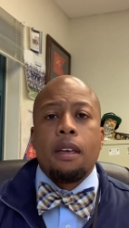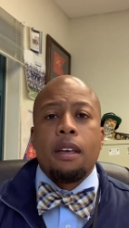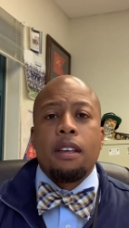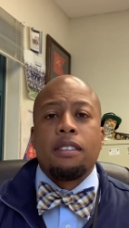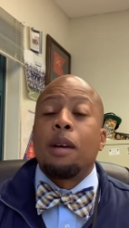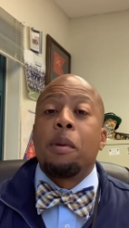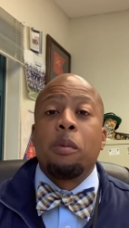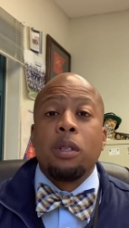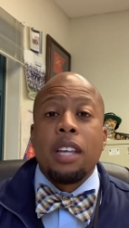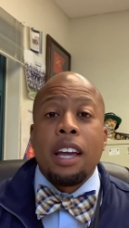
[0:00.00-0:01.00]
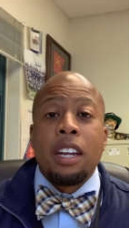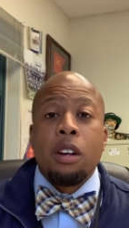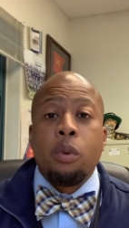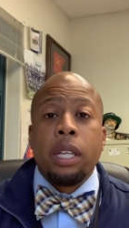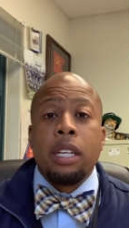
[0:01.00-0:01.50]
Some people taking it
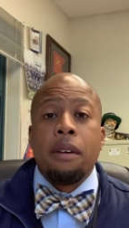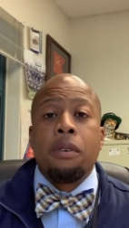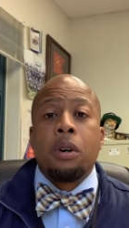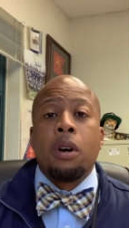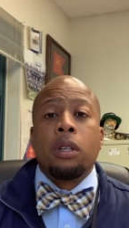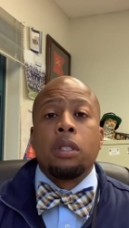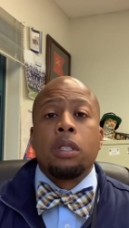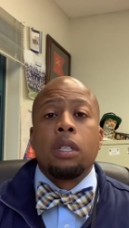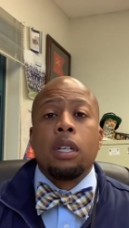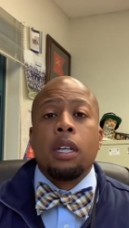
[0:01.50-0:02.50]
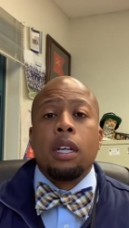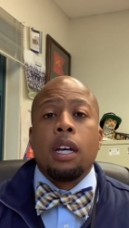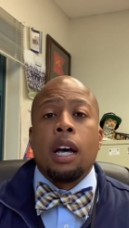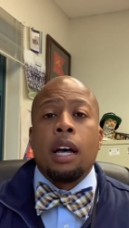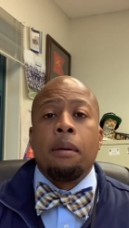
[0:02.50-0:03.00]
really difficult
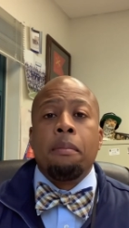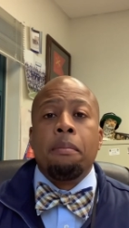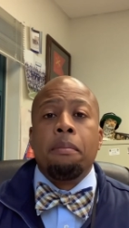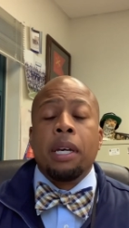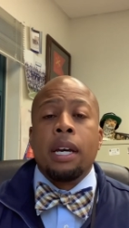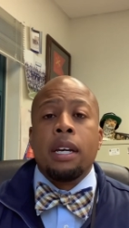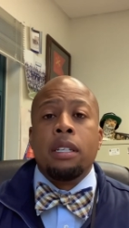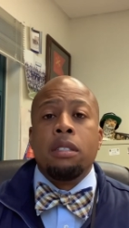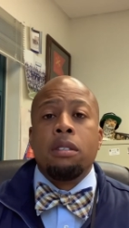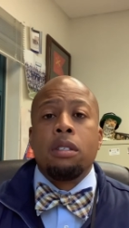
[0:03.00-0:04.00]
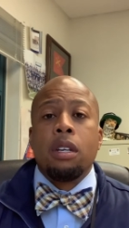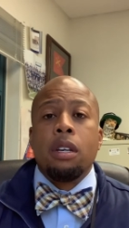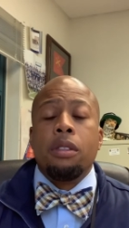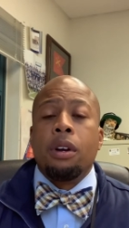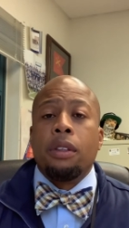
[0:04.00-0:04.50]
um, because
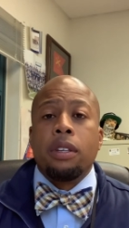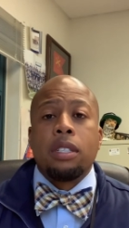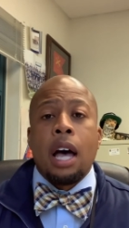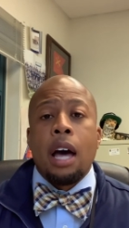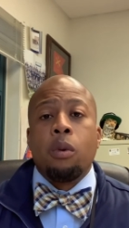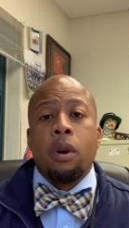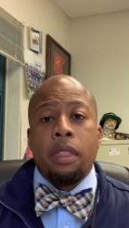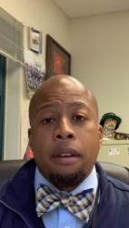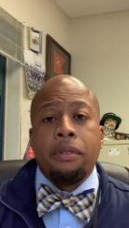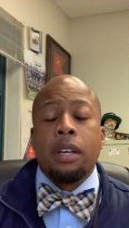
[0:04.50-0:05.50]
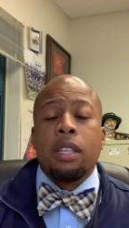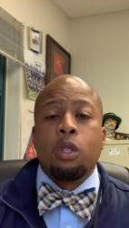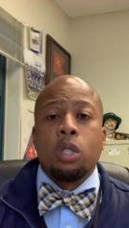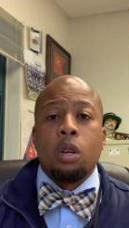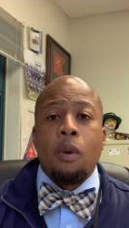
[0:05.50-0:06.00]
they're on the side where they feel this was
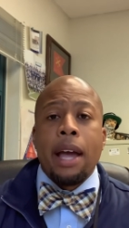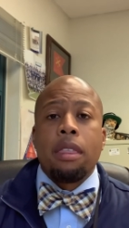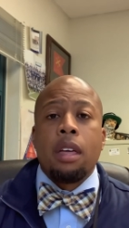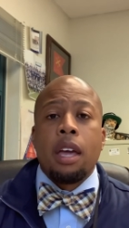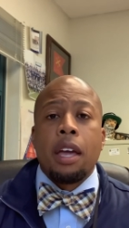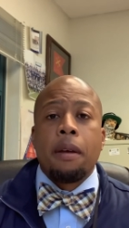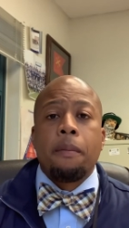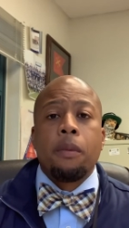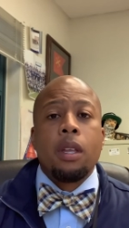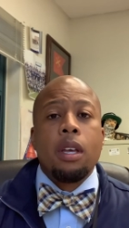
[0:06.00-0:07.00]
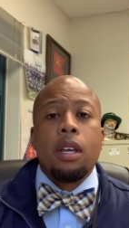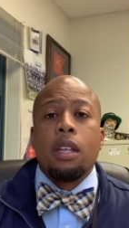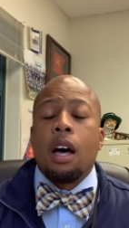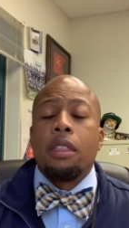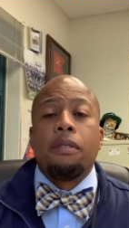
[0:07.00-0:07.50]
the right thing.
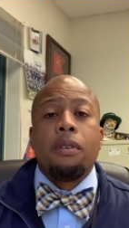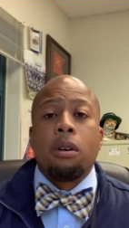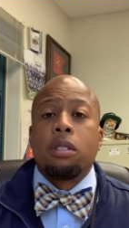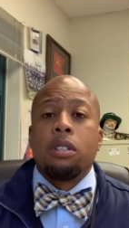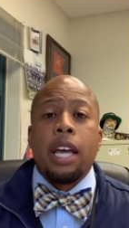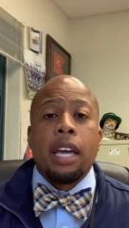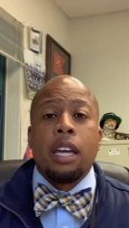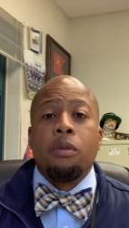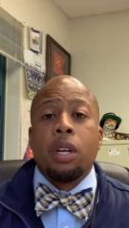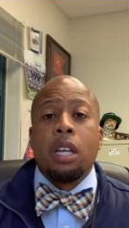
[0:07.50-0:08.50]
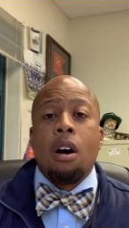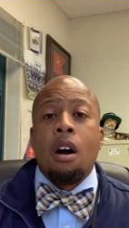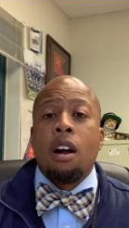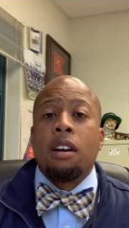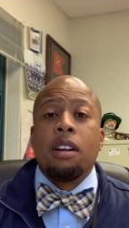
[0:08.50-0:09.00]
Other folks are taking it really
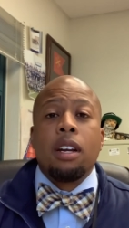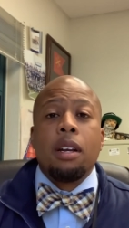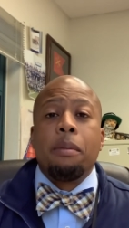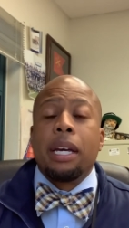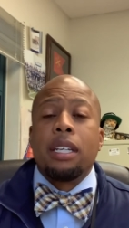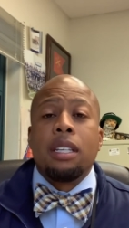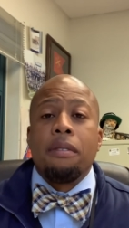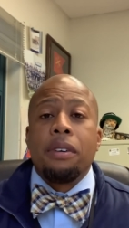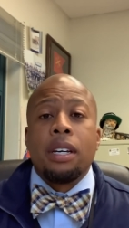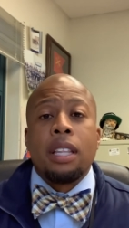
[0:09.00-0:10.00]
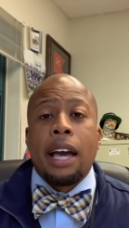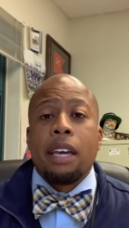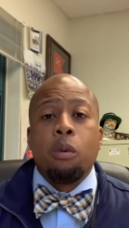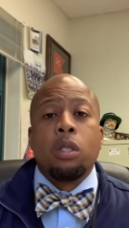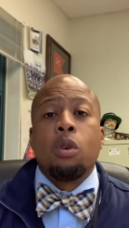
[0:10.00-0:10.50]
hard because they feel like it
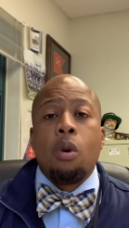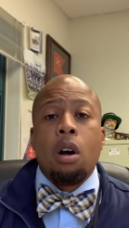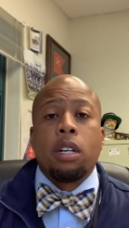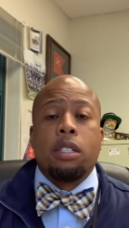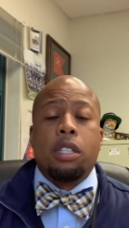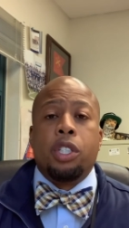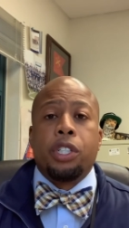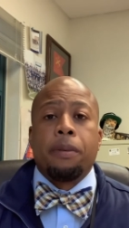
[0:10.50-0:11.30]
was the wrong decision.